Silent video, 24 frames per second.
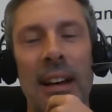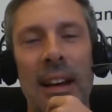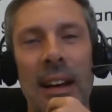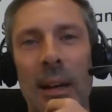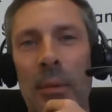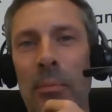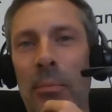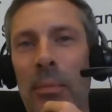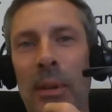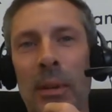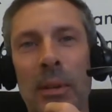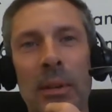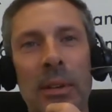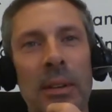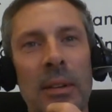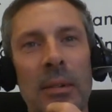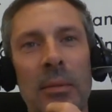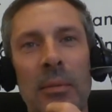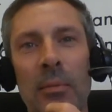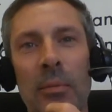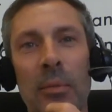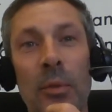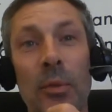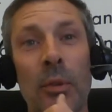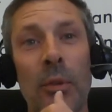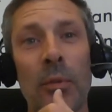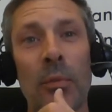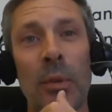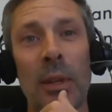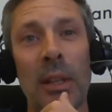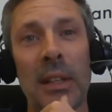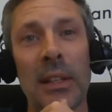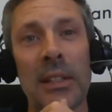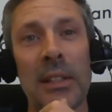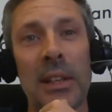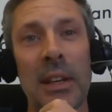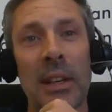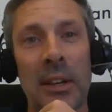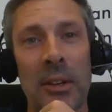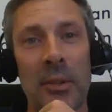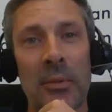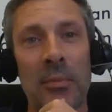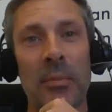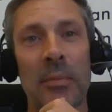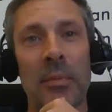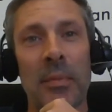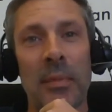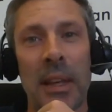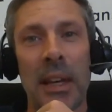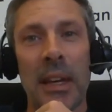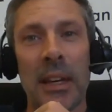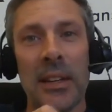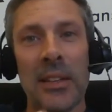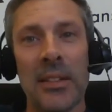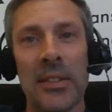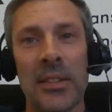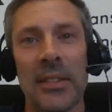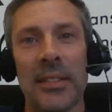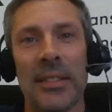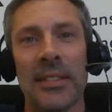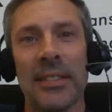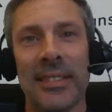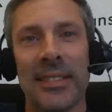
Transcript: I'd be more than willing to help. Thanks.